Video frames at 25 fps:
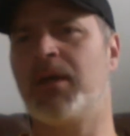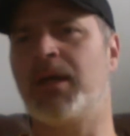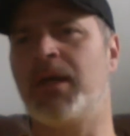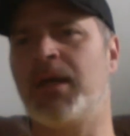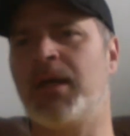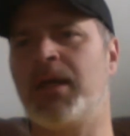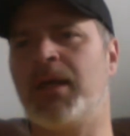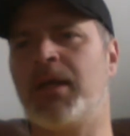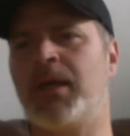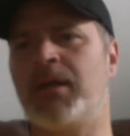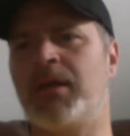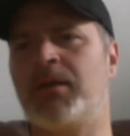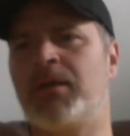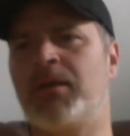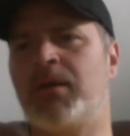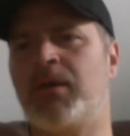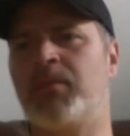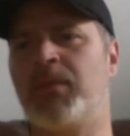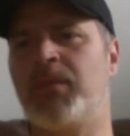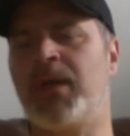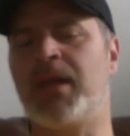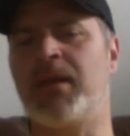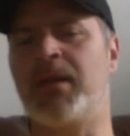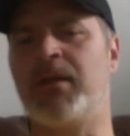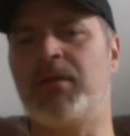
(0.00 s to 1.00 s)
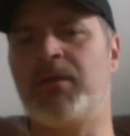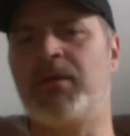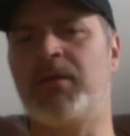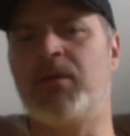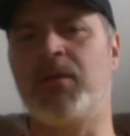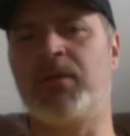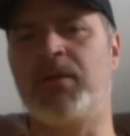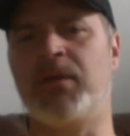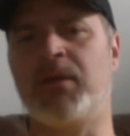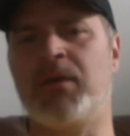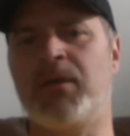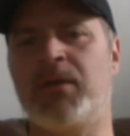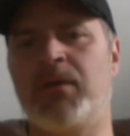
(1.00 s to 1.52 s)
and um, getting you
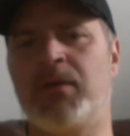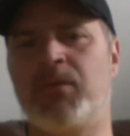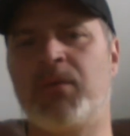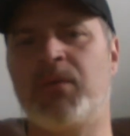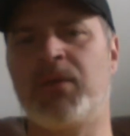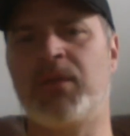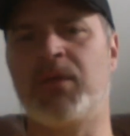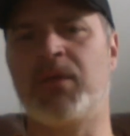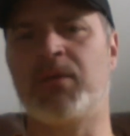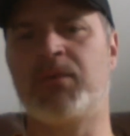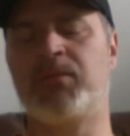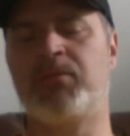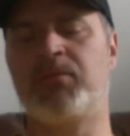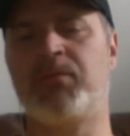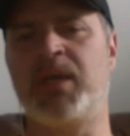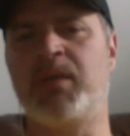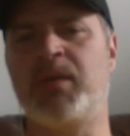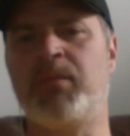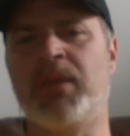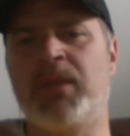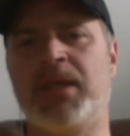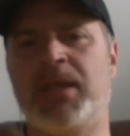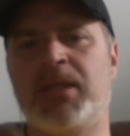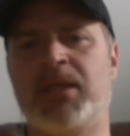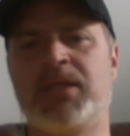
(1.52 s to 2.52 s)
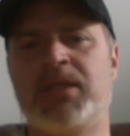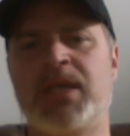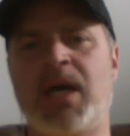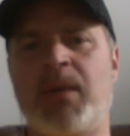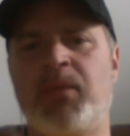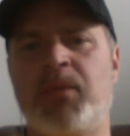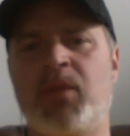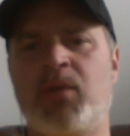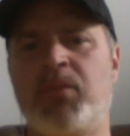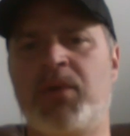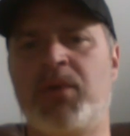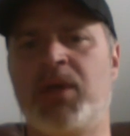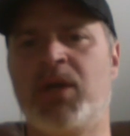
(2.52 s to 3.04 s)
know the with the people at the
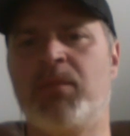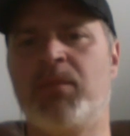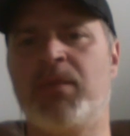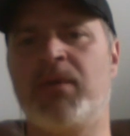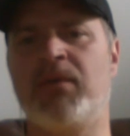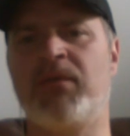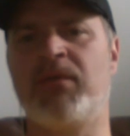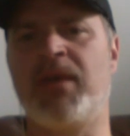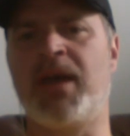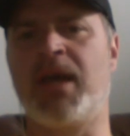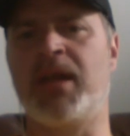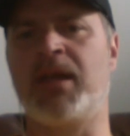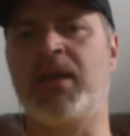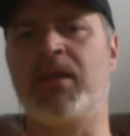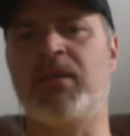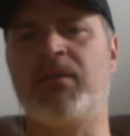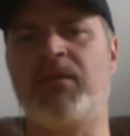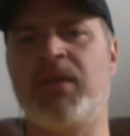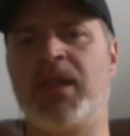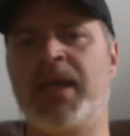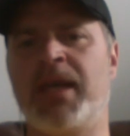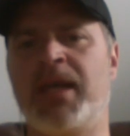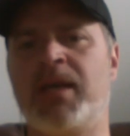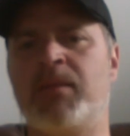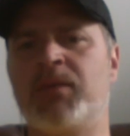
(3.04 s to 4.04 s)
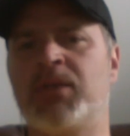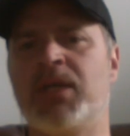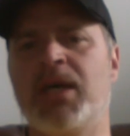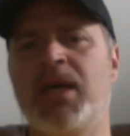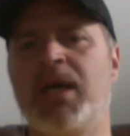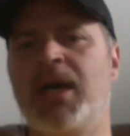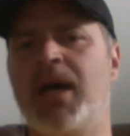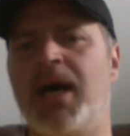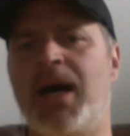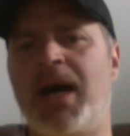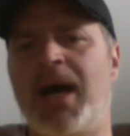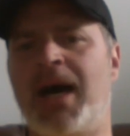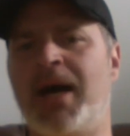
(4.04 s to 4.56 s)
top of the pyramid fanning the flames
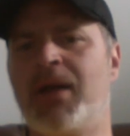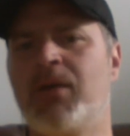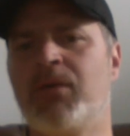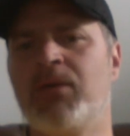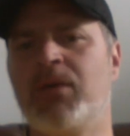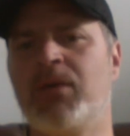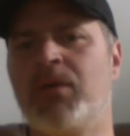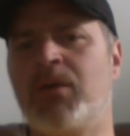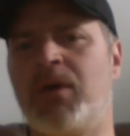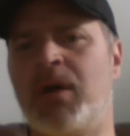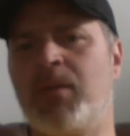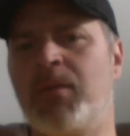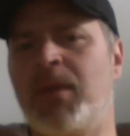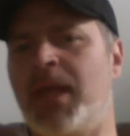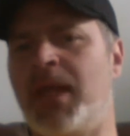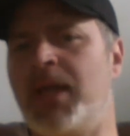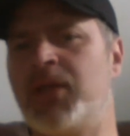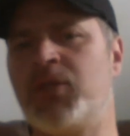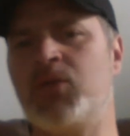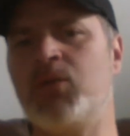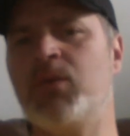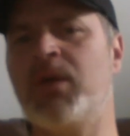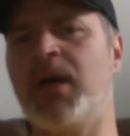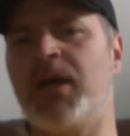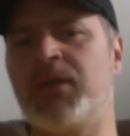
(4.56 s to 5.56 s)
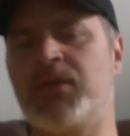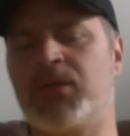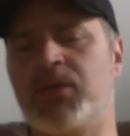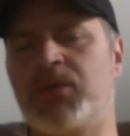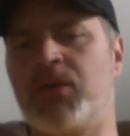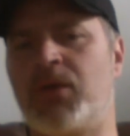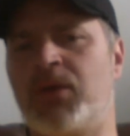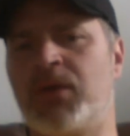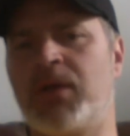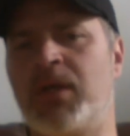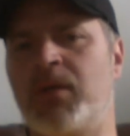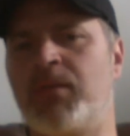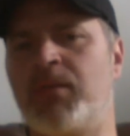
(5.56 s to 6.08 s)
i don't know i'm glad you guys are
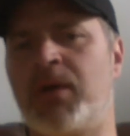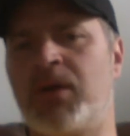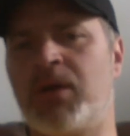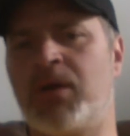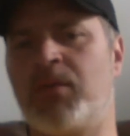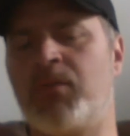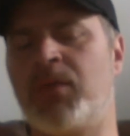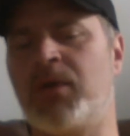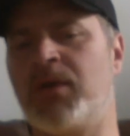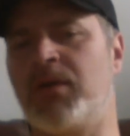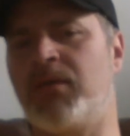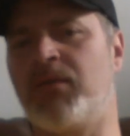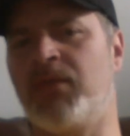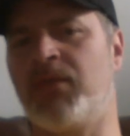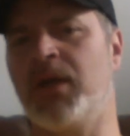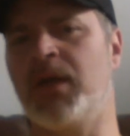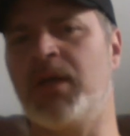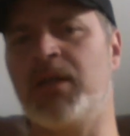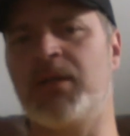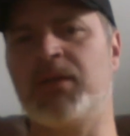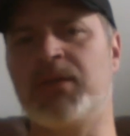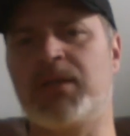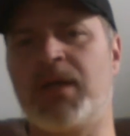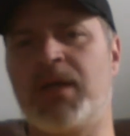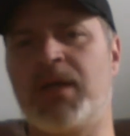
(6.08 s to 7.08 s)
talking about it among your friends